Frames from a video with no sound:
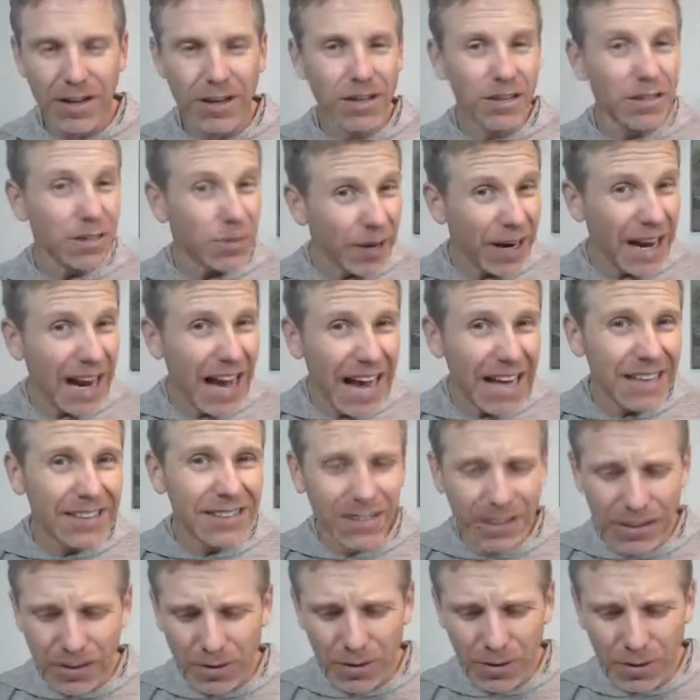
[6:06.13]
So I
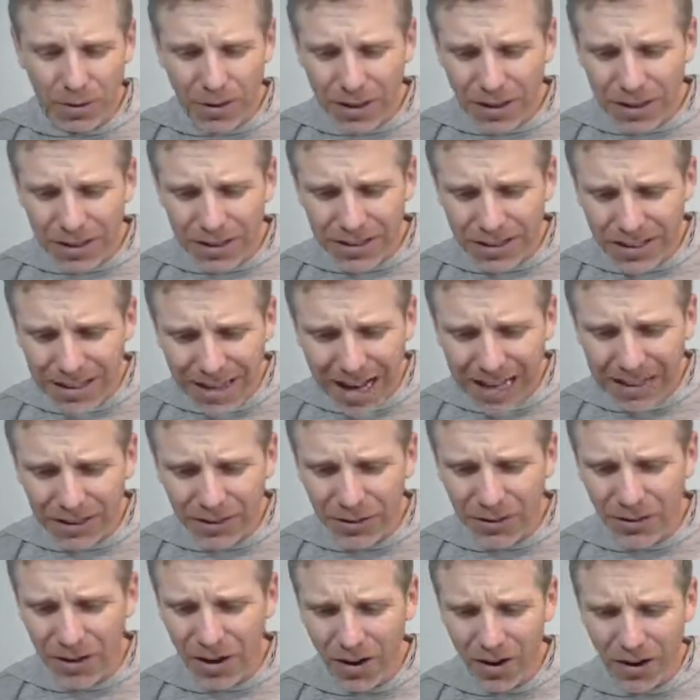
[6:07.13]
ask you to not
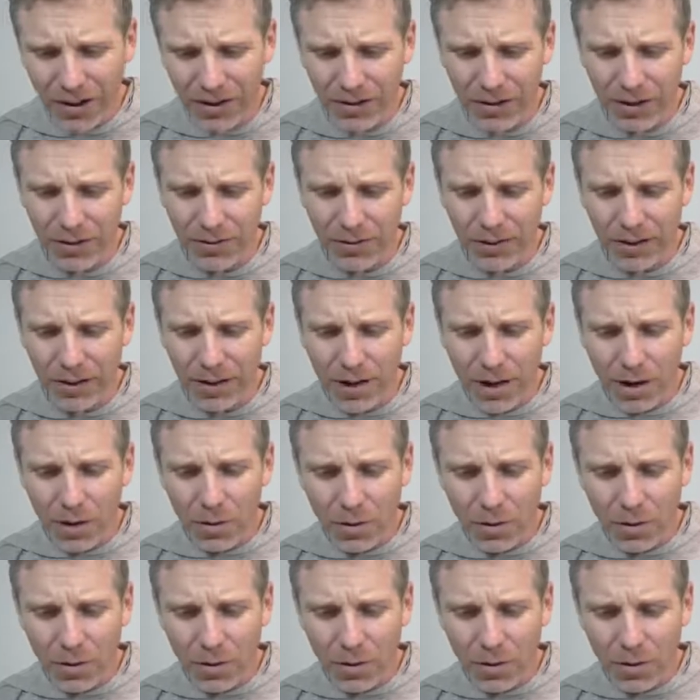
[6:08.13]
lose heart over